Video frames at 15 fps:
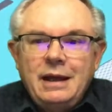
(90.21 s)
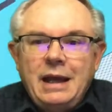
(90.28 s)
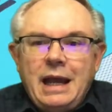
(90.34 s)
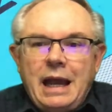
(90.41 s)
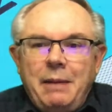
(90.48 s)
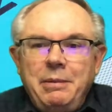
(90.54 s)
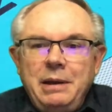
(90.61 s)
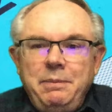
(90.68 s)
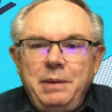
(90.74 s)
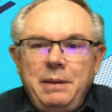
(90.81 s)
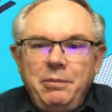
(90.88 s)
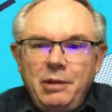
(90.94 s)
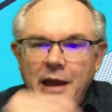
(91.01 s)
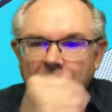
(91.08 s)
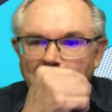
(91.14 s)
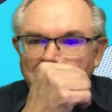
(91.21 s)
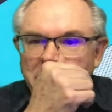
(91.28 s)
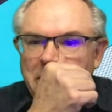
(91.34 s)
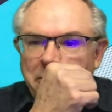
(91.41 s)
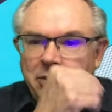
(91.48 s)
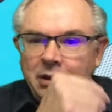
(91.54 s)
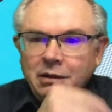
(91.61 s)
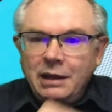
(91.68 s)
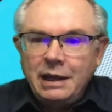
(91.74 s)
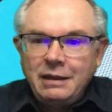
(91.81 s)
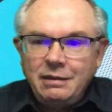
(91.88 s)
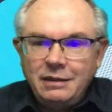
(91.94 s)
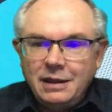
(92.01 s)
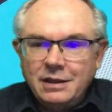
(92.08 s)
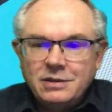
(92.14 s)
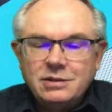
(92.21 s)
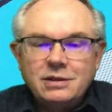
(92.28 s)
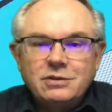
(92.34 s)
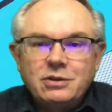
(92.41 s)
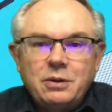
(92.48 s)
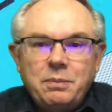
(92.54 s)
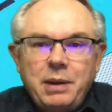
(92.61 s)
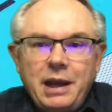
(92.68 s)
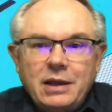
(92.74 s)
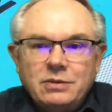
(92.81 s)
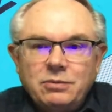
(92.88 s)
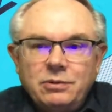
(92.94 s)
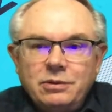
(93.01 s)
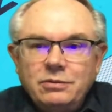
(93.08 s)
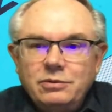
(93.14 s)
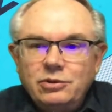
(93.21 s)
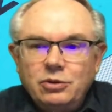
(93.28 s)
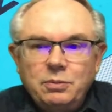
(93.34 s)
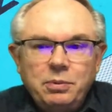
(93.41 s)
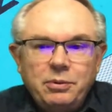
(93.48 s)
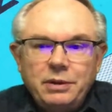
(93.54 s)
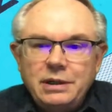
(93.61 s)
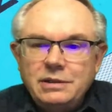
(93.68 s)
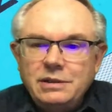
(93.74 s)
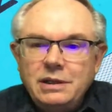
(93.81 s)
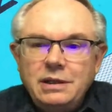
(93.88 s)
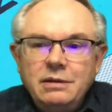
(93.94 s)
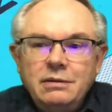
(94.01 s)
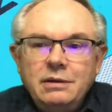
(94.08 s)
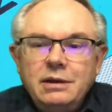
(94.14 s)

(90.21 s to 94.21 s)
How many people have something like this as their password? Super easy.